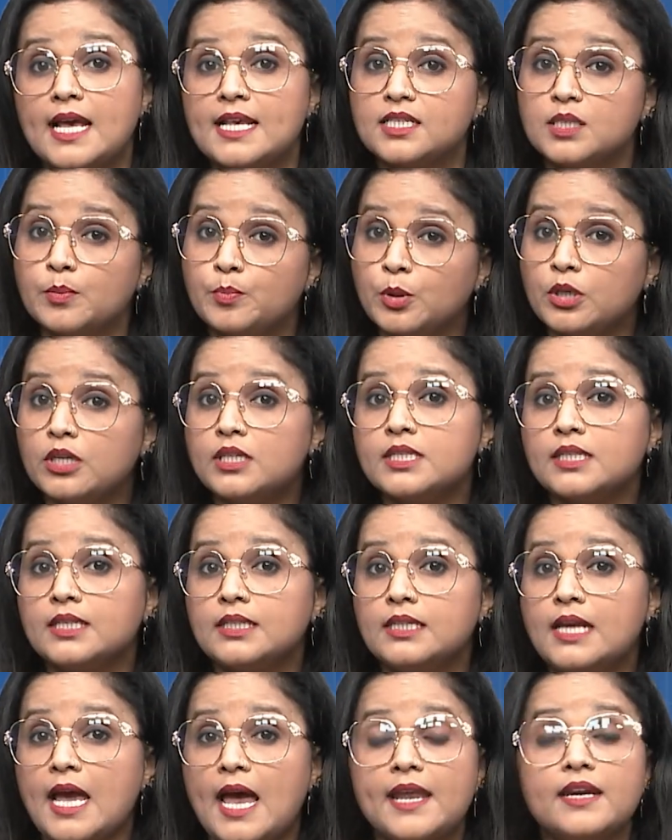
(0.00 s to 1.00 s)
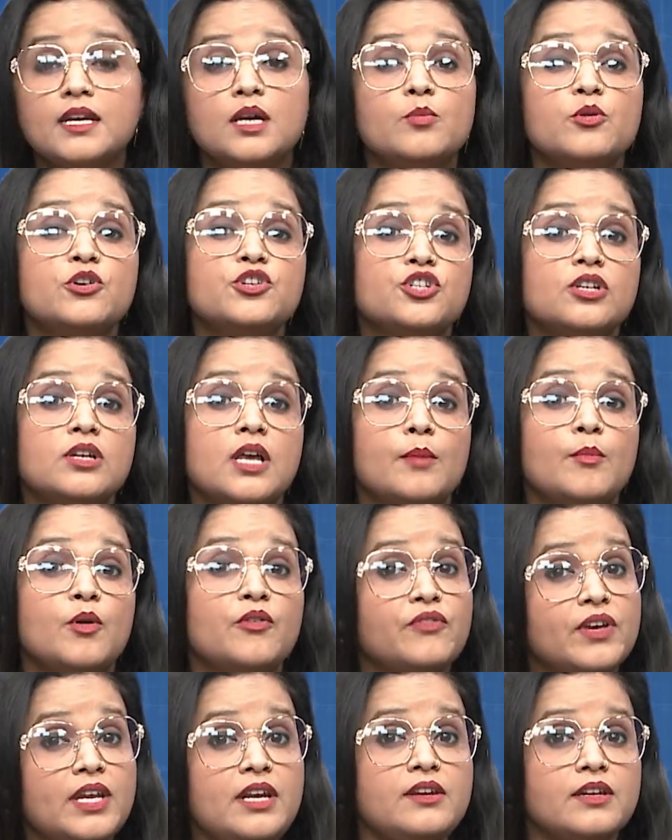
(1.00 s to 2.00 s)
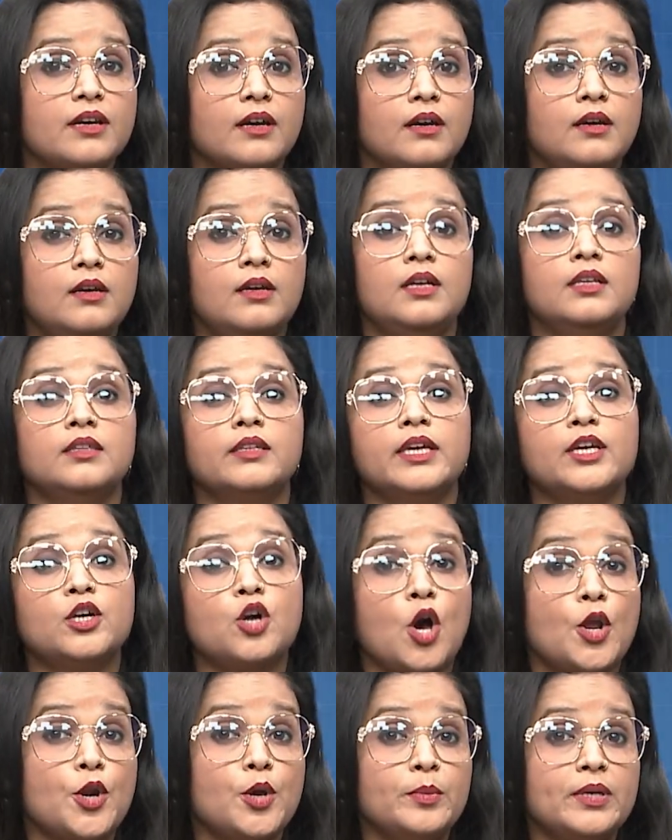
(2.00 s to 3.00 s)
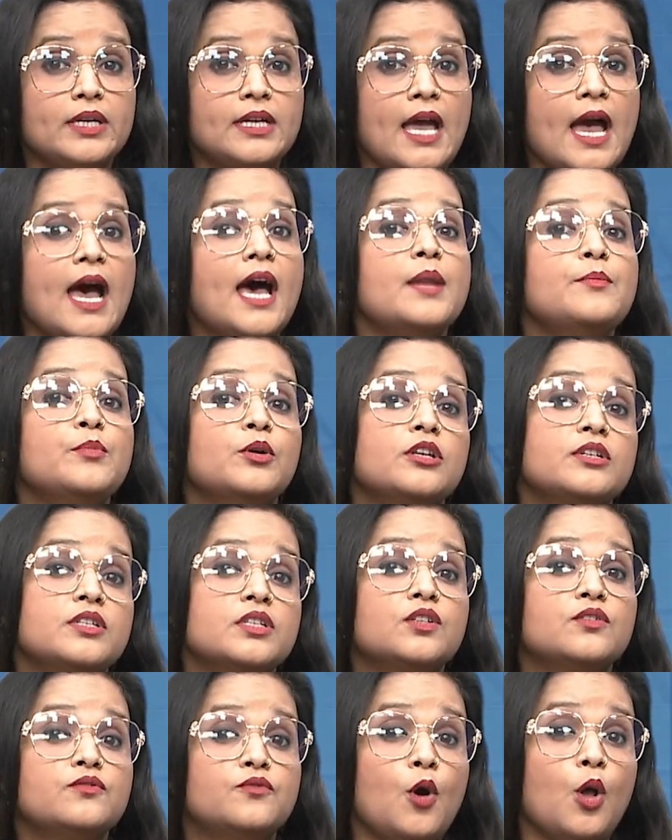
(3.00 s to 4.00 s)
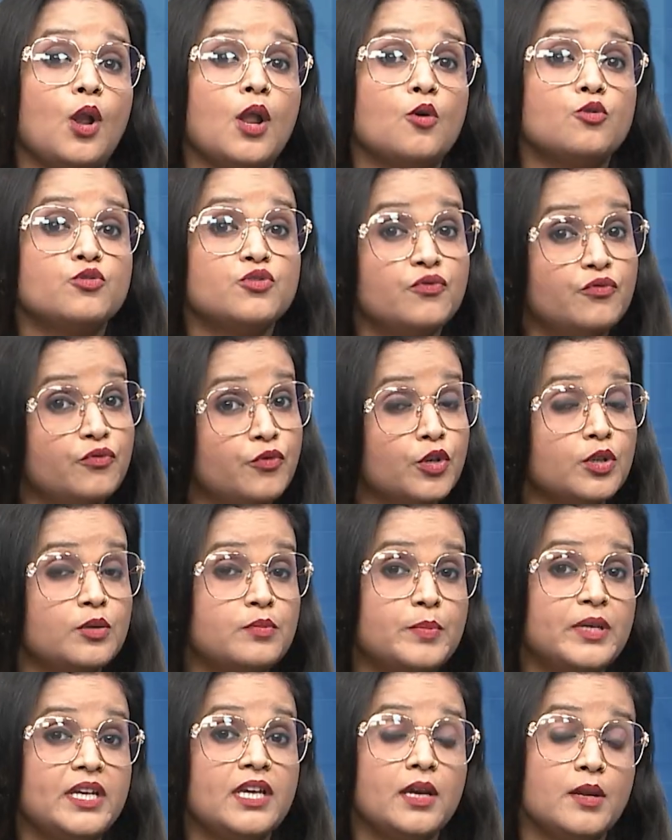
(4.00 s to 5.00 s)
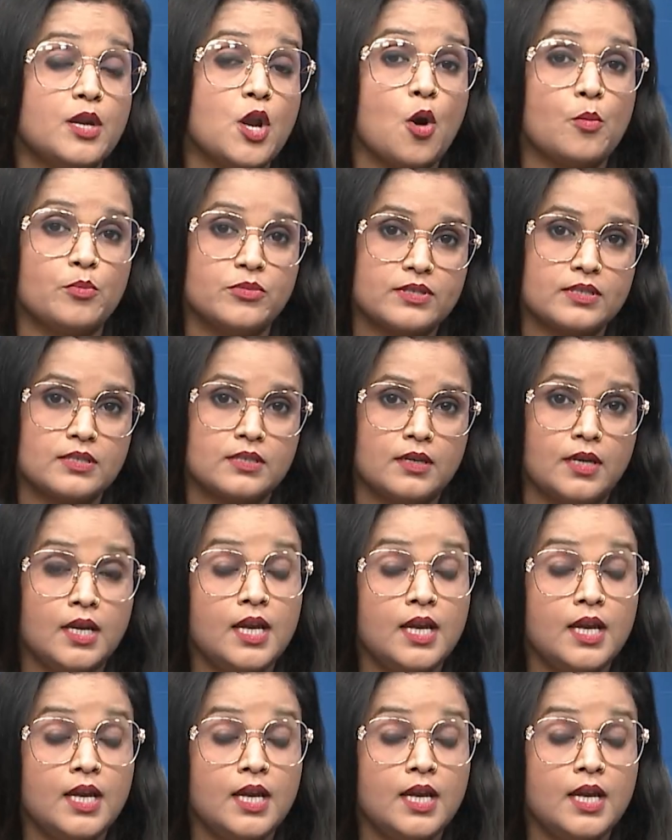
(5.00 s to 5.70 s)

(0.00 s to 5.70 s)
as the political and commercial hub of India, the economic and political fallout would be enormous.